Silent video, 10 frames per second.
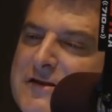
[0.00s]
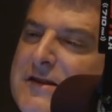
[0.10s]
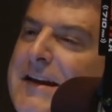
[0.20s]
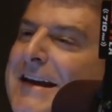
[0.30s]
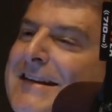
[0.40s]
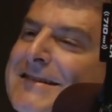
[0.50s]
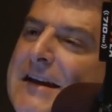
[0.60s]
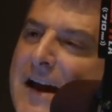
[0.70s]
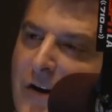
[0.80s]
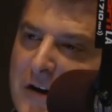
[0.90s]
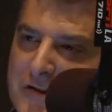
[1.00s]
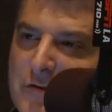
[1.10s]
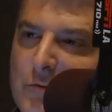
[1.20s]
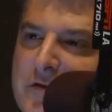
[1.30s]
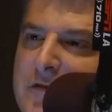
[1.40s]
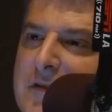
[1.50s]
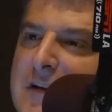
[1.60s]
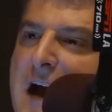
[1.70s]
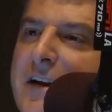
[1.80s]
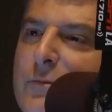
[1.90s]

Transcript: Is it in character with the kind